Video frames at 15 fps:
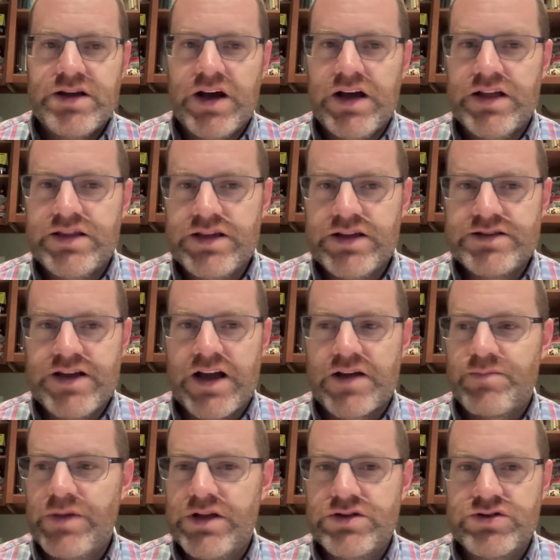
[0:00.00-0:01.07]
the
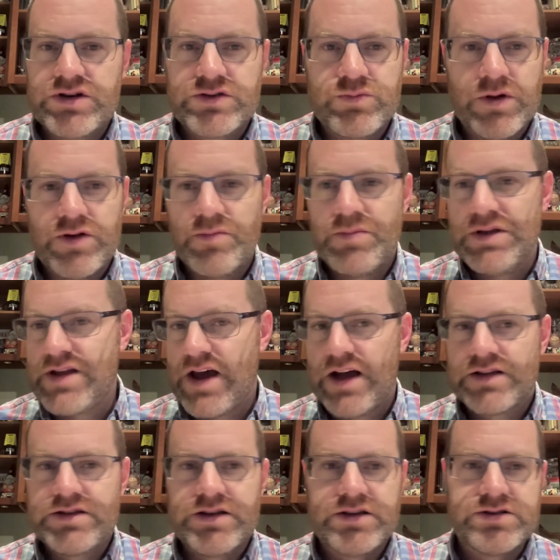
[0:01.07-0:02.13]
attack matrix, whether it be
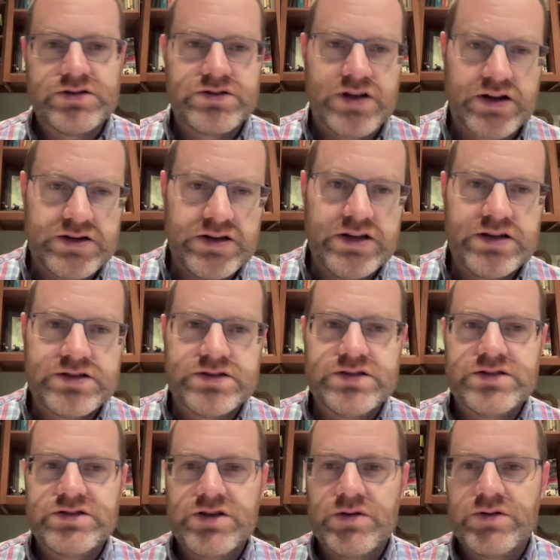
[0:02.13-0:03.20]
tactics or techniques
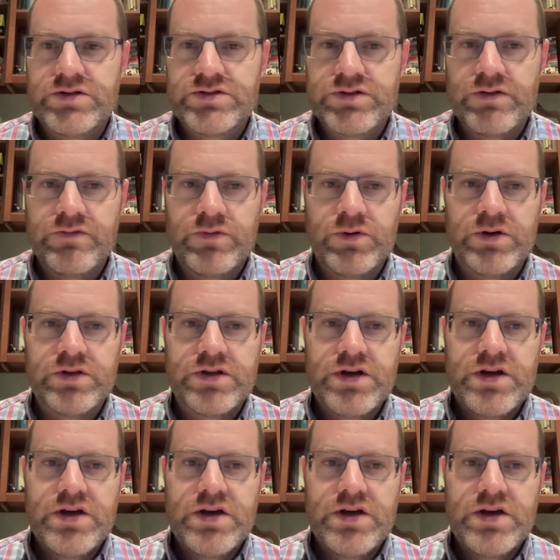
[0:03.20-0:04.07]
and so on and so forth,